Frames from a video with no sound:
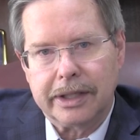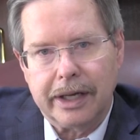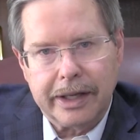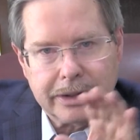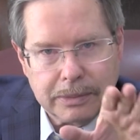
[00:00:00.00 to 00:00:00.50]

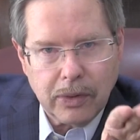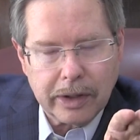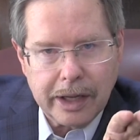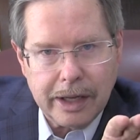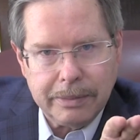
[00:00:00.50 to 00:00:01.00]
Now that's
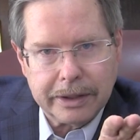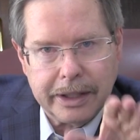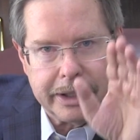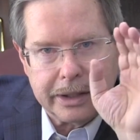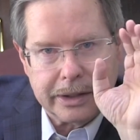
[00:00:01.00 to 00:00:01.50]
more
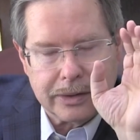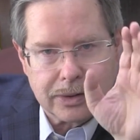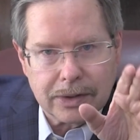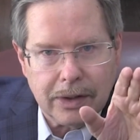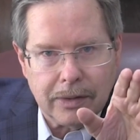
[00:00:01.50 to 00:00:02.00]
complicated,
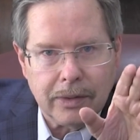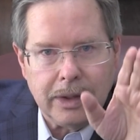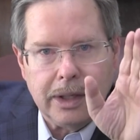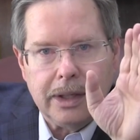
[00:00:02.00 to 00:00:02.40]
and so